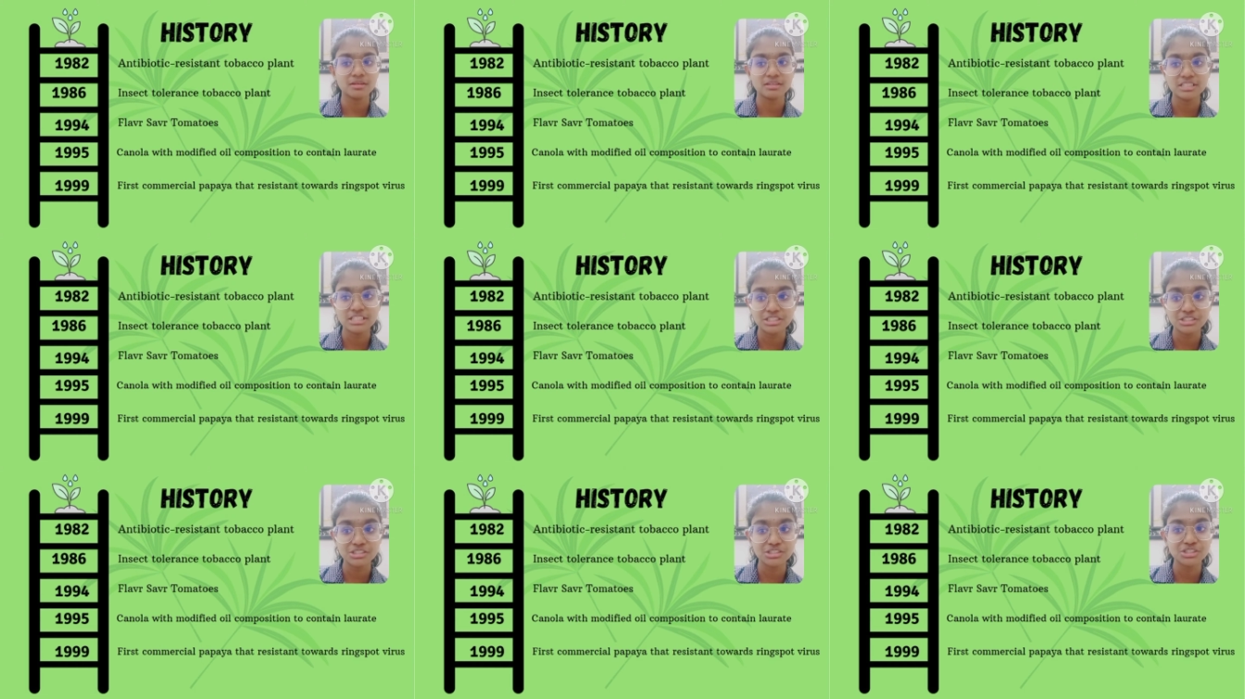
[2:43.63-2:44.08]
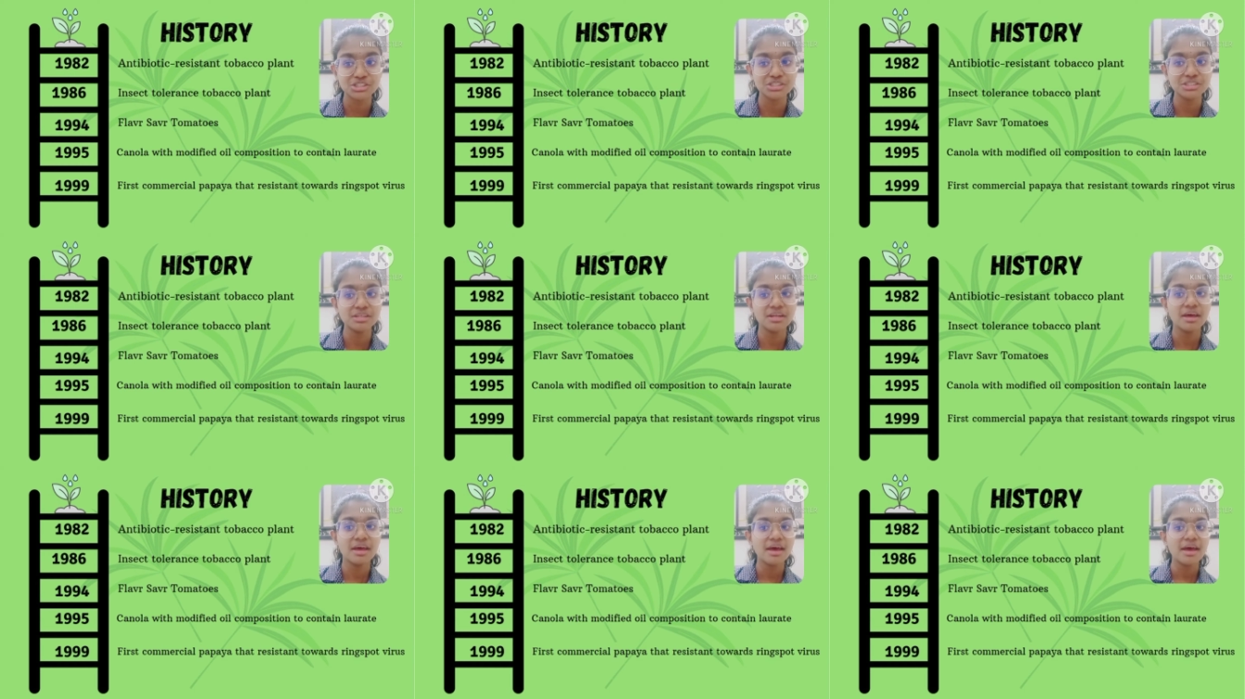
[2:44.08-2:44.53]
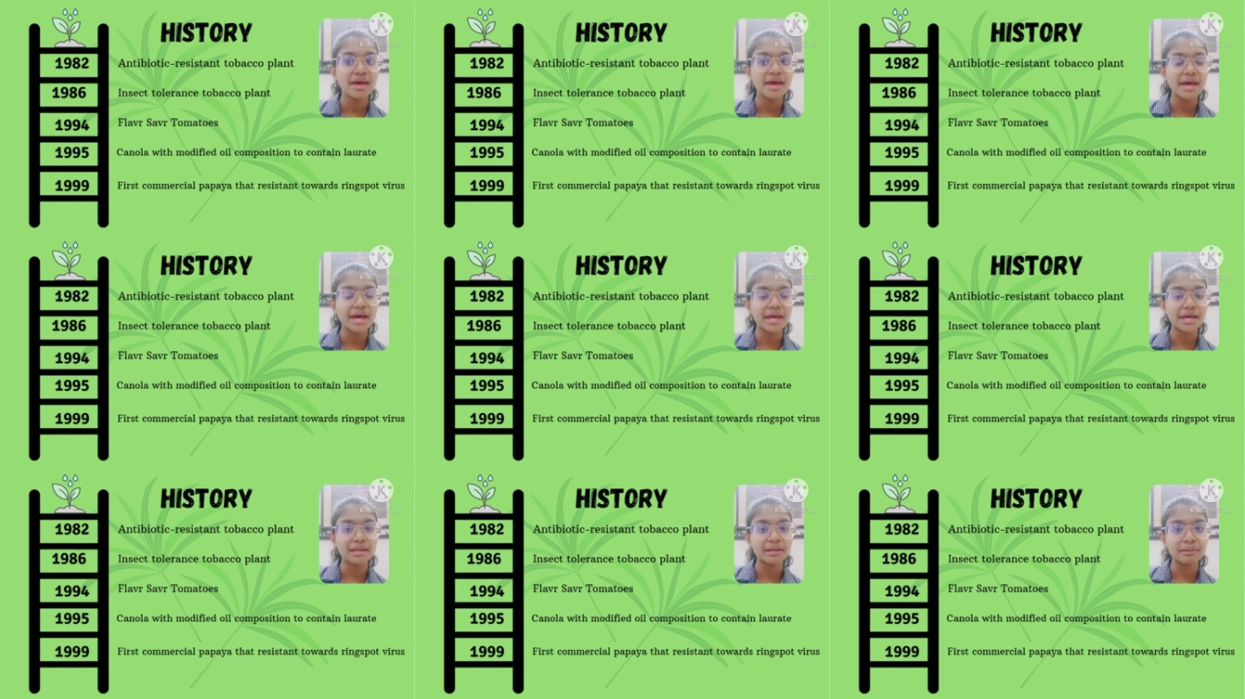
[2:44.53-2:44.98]
detergent,
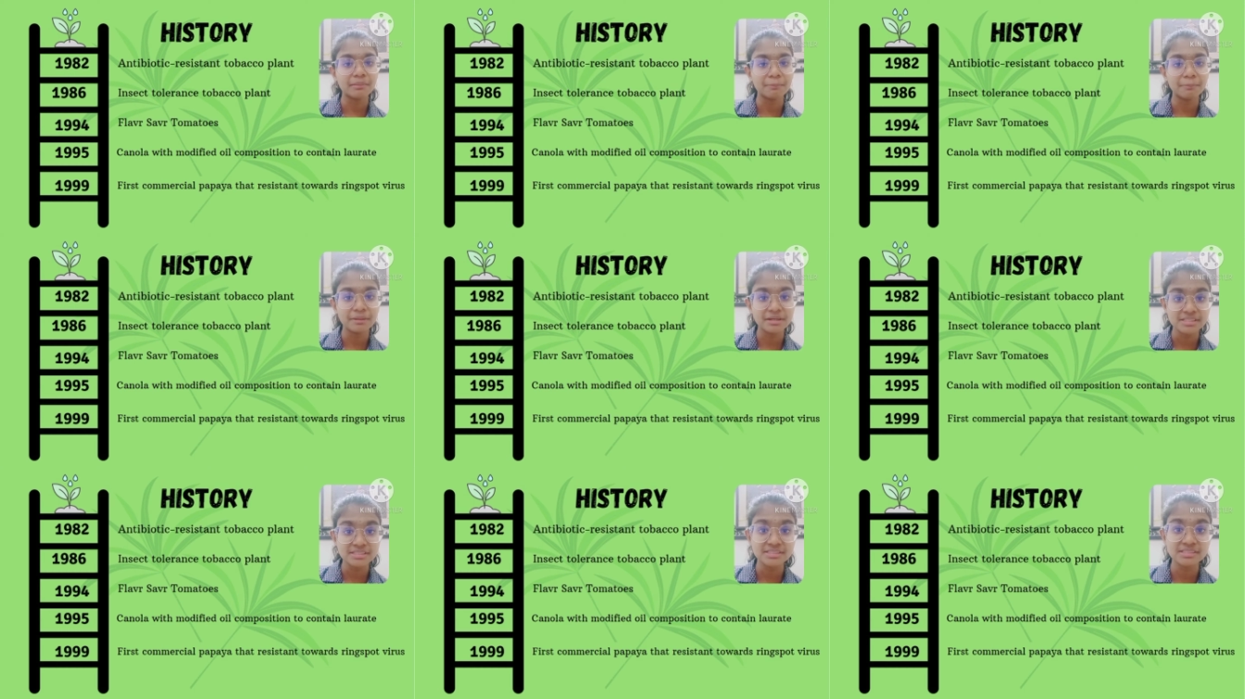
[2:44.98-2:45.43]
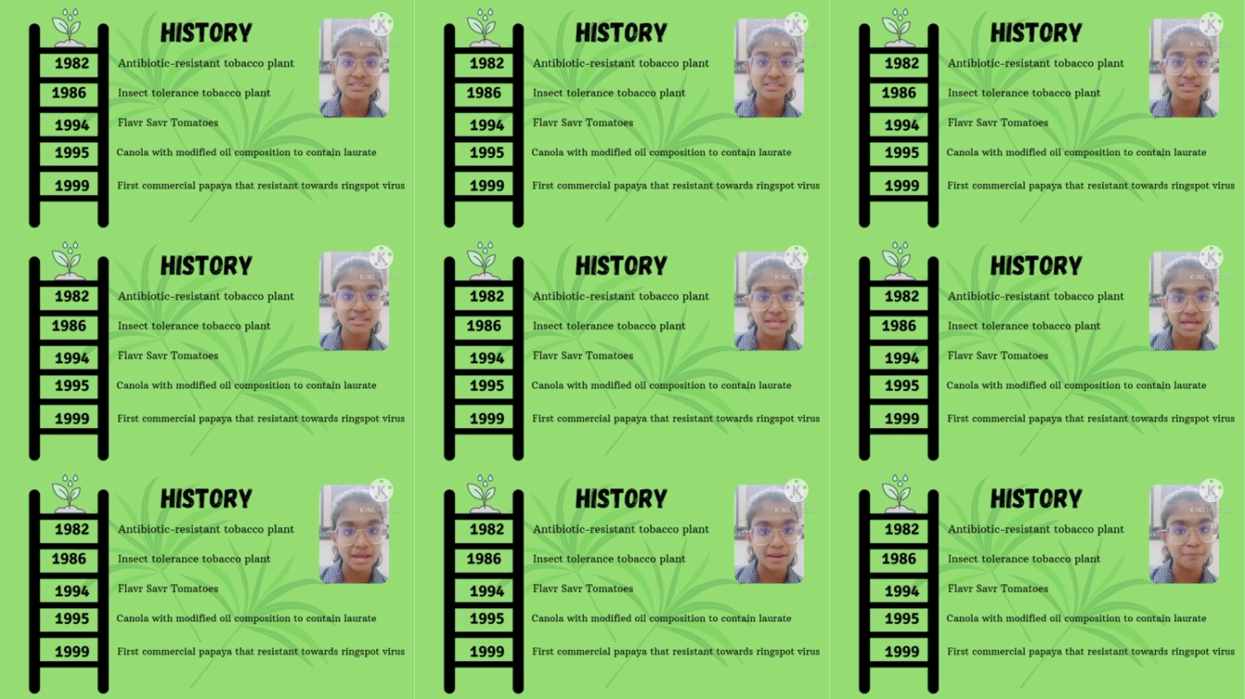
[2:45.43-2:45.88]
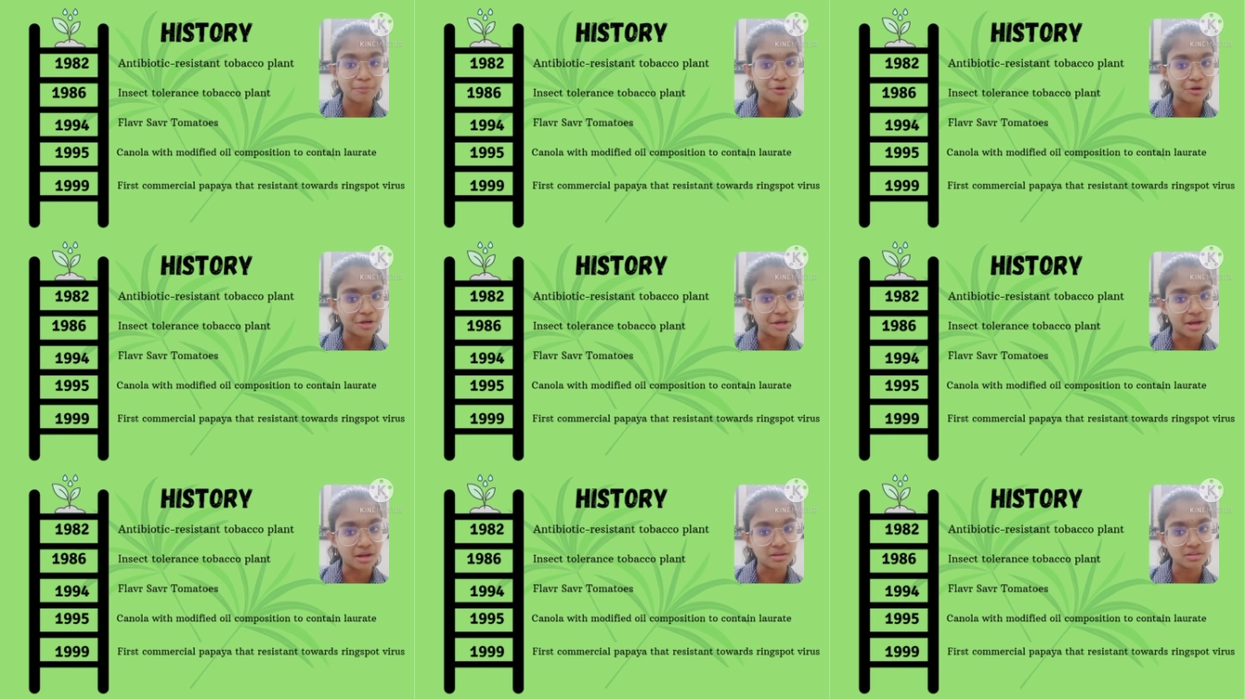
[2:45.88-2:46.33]
and personal care
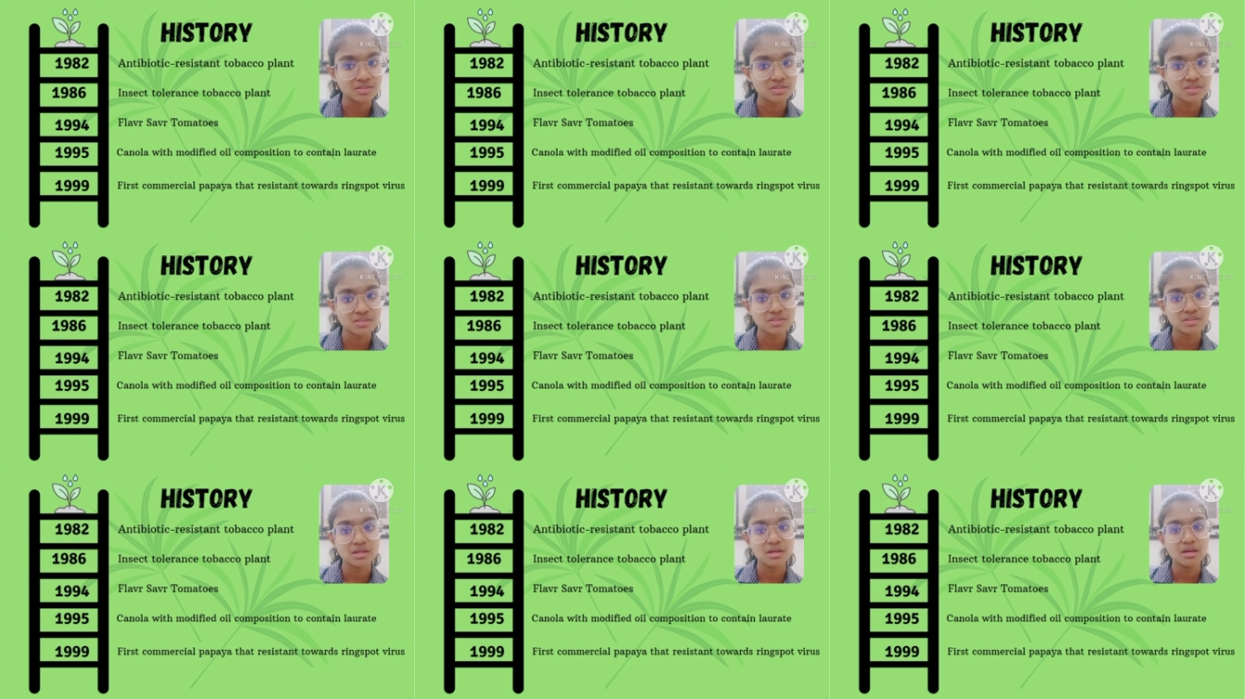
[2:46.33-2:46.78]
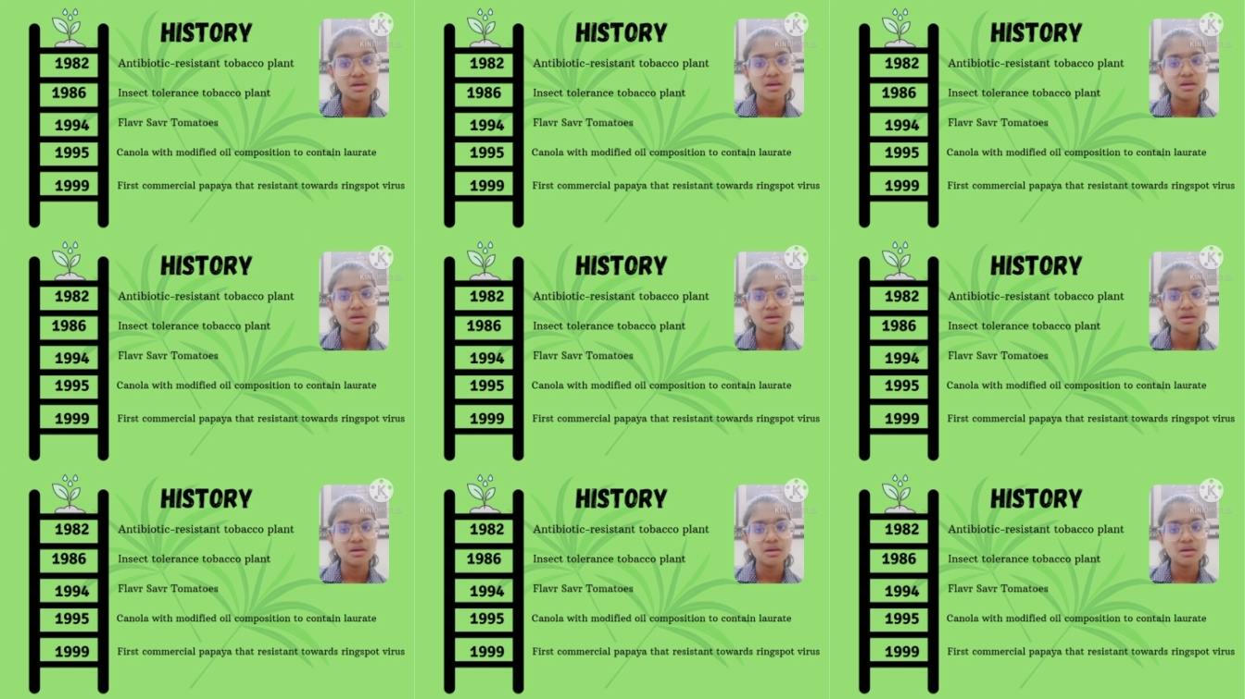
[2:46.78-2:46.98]
products.